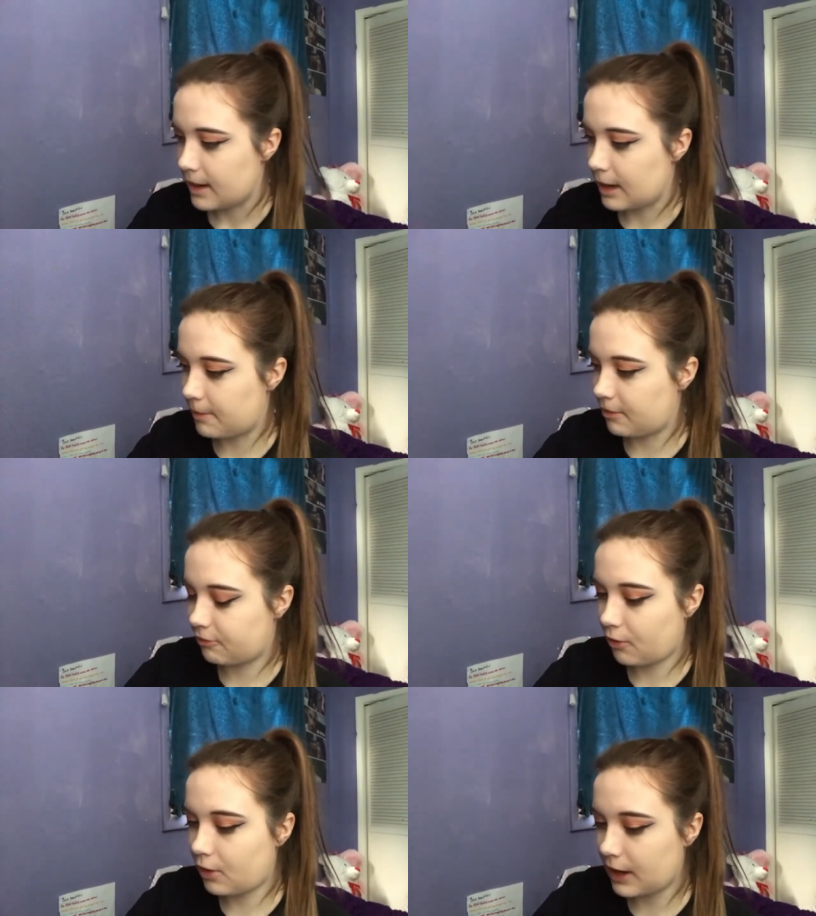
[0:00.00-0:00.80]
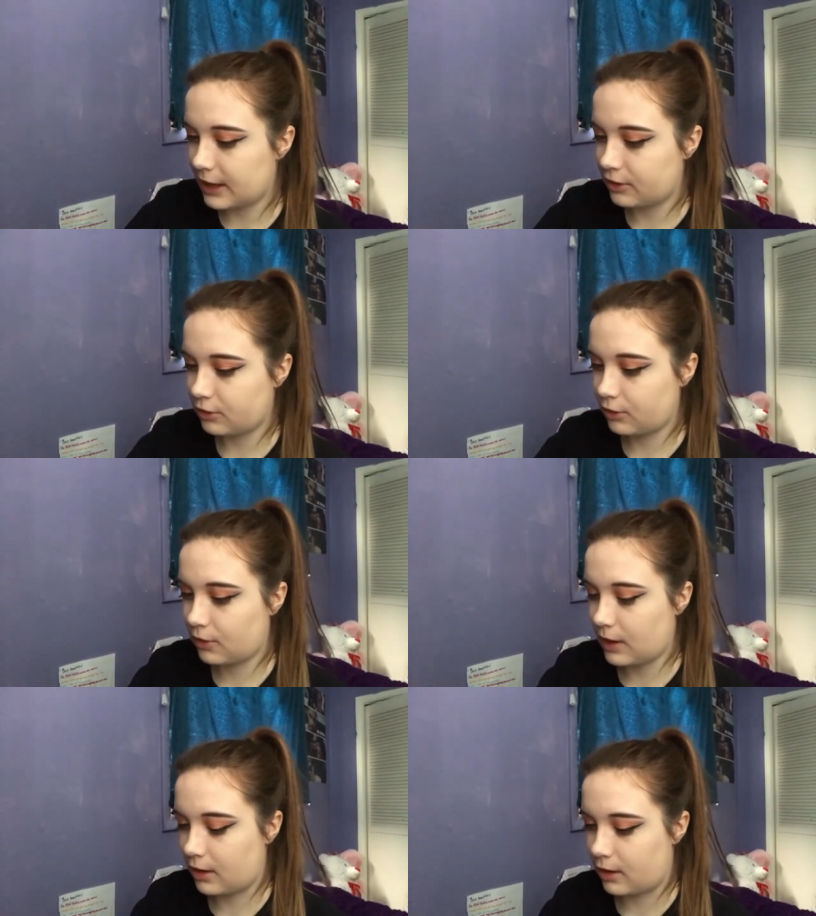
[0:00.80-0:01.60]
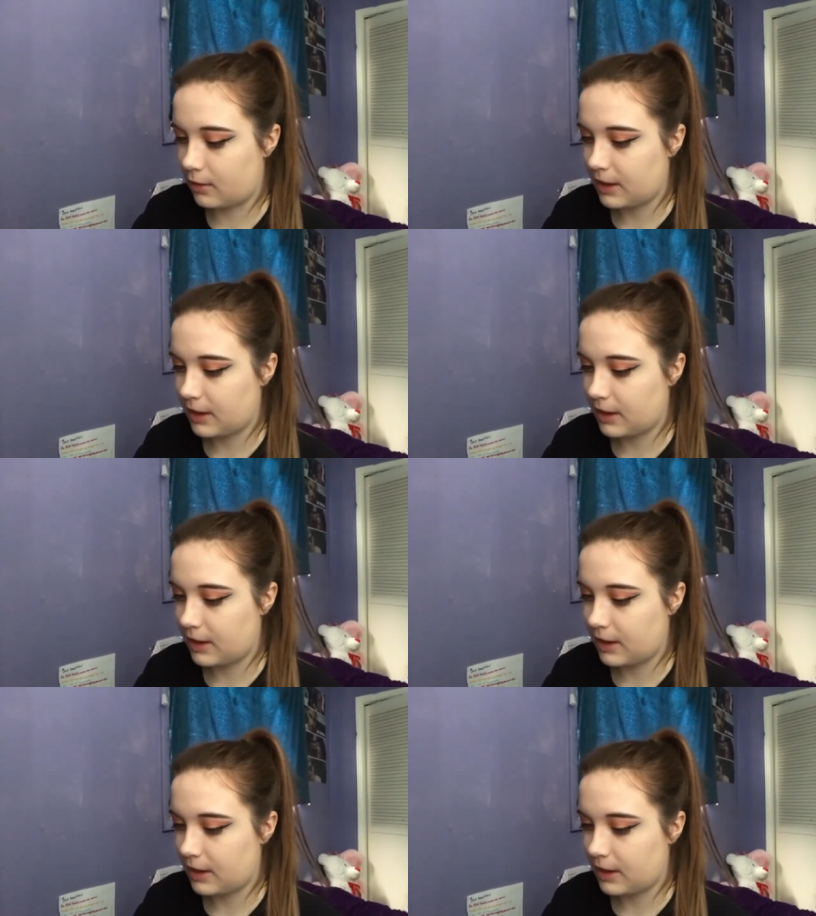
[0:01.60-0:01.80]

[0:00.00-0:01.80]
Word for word: And before I do um,